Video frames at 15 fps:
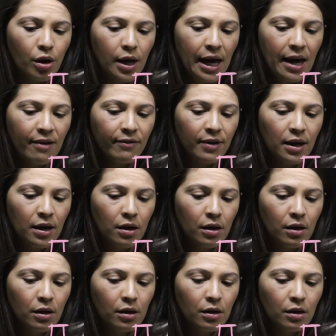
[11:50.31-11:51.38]
heavy
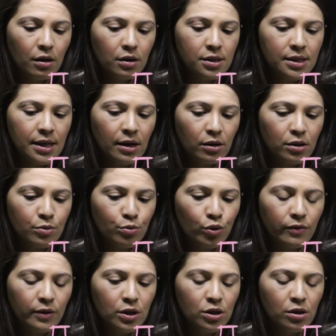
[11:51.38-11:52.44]
cells
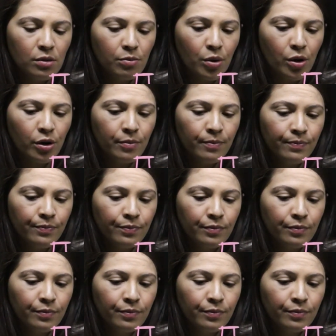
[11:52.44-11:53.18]
moving to the bottom.